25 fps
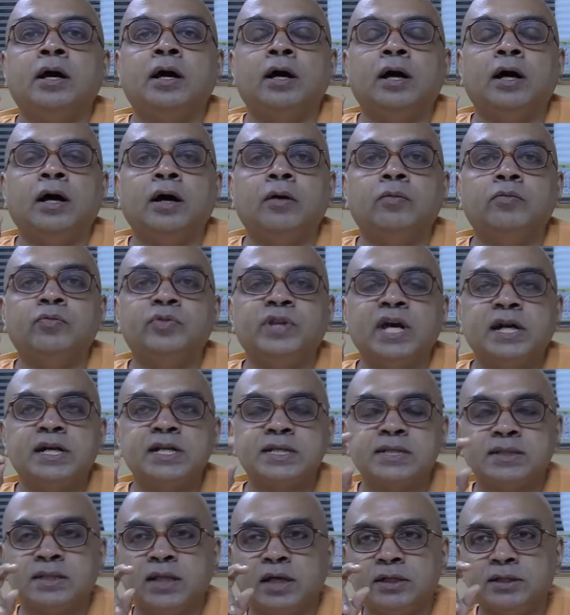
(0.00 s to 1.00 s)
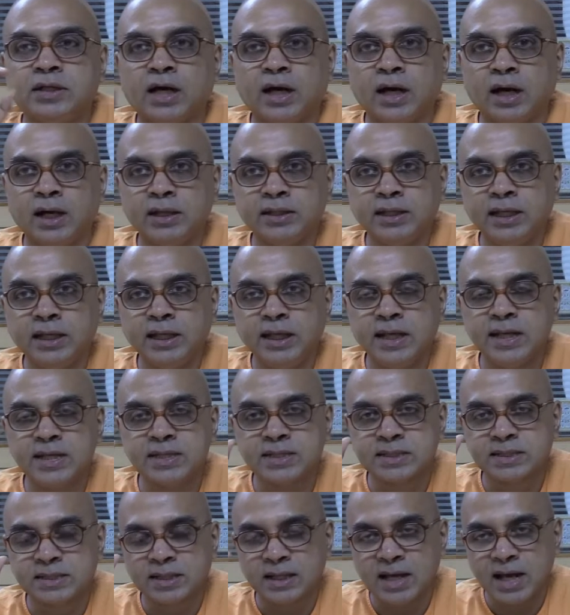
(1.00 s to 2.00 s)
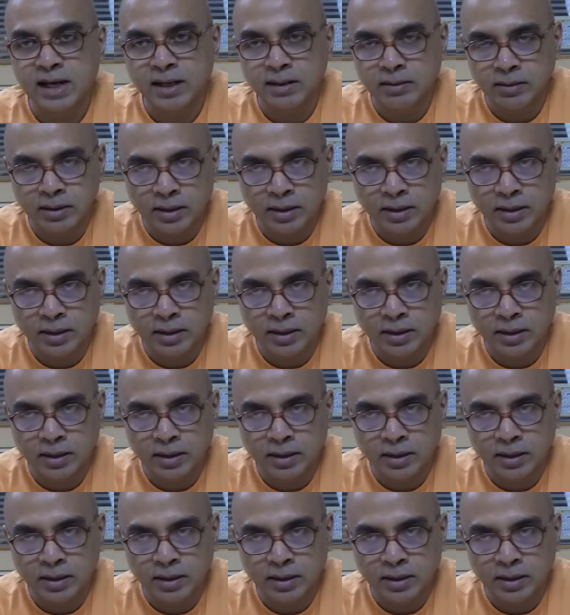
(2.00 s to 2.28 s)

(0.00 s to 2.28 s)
that is dadhati is